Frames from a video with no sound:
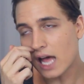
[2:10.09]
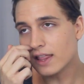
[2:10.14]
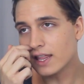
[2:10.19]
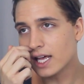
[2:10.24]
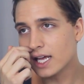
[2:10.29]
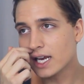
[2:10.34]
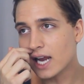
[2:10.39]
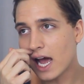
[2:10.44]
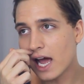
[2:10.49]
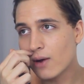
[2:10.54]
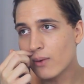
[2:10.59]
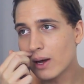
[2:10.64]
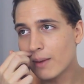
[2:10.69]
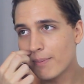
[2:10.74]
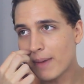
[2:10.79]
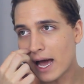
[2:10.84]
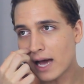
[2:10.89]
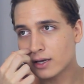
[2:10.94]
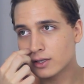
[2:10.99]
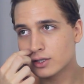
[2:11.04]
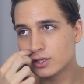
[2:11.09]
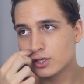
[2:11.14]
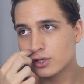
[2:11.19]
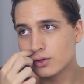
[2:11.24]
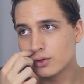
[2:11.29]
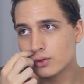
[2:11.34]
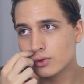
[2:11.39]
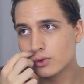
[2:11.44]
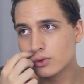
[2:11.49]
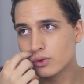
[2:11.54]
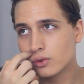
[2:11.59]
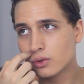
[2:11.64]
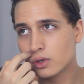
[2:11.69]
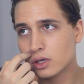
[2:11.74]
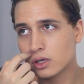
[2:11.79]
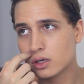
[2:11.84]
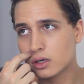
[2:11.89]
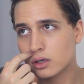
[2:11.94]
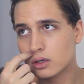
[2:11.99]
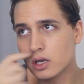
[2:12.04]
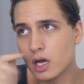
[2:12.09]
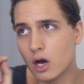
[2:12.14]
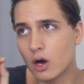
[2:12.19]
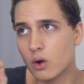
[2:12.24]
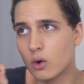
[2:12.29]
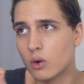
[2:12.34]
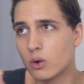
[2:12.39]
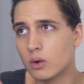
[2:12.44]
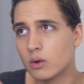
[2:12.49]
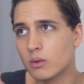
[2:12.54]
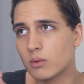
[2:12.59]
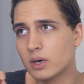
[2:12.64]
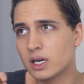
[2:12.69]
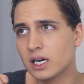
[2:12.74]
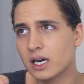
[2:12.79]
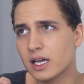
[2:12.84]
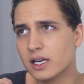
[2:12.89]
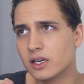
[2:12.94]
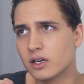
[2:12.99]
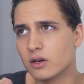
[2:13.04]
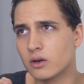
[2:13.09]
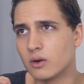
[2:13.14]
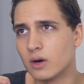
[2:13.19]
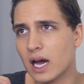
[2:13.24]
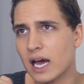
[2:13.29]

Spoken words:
And then I went back to... No, what did I do?